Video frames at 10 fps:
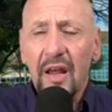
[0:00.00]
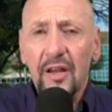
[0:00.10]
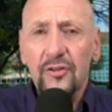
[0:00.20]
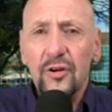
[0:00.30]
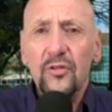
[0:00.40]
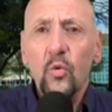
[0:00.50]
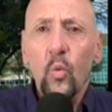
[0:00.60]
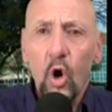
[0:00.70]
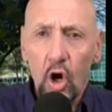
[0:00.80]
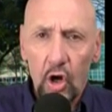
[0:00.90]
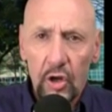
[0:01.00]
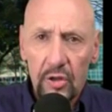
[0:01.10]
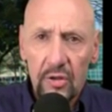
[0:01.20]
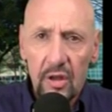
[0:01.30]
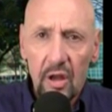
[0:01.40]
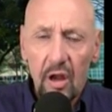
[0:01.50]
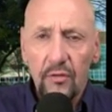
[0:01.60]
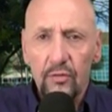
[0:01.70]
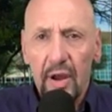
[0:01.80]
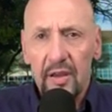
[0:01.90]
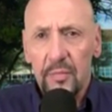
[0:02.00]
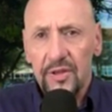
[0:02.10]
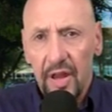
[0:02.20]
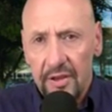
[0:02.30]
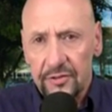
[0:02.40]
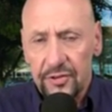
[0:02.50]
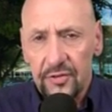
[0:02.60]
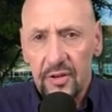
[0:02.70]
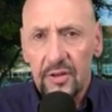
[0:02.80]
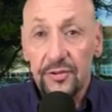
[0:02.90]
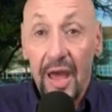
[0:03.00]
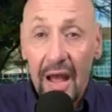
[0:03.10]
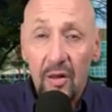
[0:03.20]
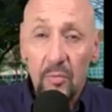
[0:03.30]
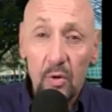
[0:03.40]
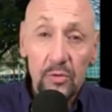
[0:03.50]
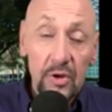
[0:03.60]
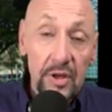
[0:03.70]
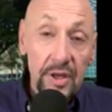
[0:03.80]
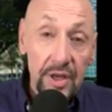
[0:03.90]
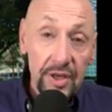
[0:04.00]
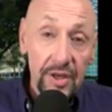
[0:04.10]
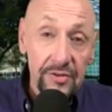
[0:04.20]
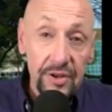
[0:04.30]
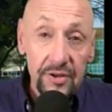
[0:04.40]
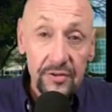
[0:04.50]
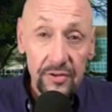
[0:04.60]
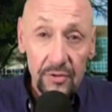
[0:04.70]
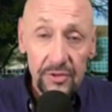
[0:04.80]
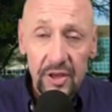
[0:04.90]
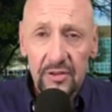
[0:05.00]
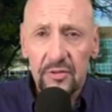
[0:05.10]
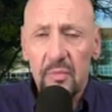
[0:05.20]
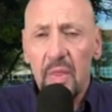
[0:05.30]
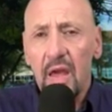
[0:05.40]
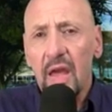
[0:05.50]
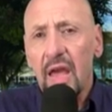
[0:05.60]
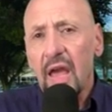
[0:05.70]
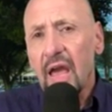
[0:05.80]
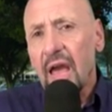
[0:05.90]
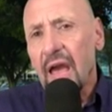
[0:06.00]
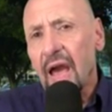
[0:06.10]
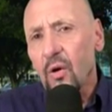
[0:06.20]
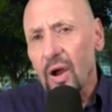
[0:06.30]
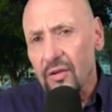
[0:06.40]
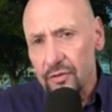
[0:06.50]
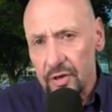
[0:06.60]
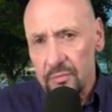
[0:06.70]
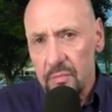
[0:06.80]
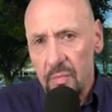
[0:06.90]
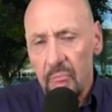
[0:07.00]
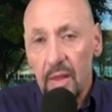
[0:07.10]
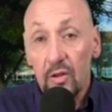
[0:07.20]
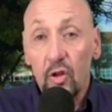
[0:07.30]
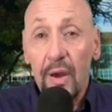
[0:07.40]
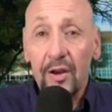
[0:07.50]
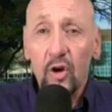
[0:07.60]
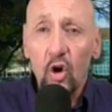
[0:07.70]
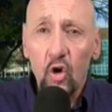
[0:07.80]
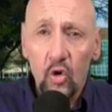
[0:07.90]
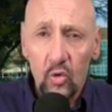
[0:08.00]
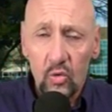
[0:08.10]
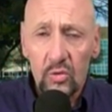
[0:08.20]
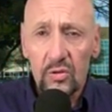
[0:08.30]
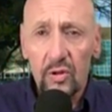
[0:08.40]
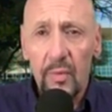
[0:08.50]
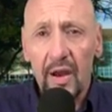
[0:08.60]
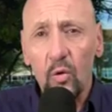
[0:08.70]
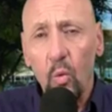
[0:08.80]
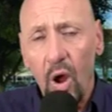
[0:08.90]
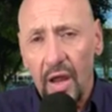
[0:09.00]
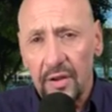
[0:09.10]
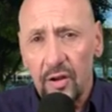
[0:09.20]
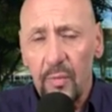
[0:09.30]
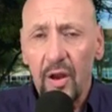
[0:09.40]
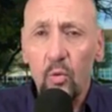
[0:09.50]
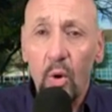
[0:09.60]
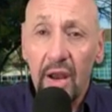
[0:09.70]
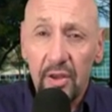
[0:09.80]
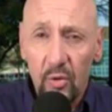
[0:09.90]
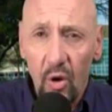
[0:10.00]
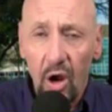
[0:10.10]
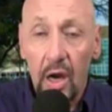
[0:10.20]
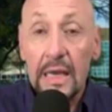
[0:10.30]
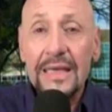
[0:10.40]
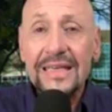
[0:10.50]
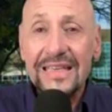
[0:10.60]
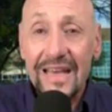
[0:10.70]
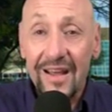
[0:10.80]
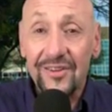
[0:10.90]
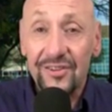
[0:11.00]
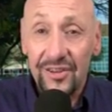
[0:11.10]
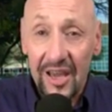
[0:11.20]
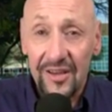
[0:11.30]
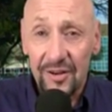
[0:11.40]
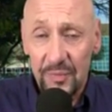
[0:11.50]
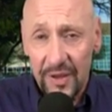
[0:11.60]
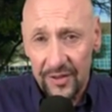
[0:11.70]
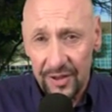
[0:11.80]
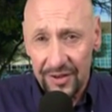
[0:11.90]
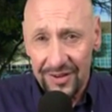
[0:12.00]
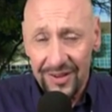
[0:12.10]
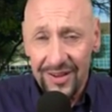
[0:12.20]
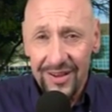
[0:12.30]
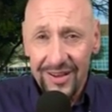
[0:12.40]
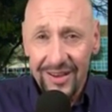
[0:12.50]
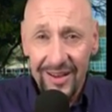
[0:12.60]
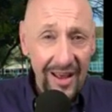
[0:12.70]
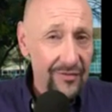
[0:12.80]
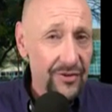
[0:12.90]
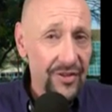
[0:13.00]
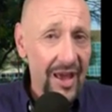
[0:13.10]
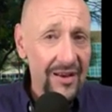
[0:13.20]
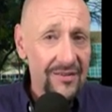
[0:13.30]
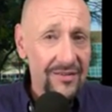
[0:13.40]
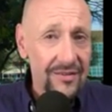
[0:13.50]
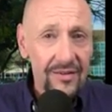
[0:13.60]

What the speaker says: and I took the word of a recommendation to Alamo ENT Associates. However, no matter who, no matter what, no matter where you are, get a second opinion. And after that,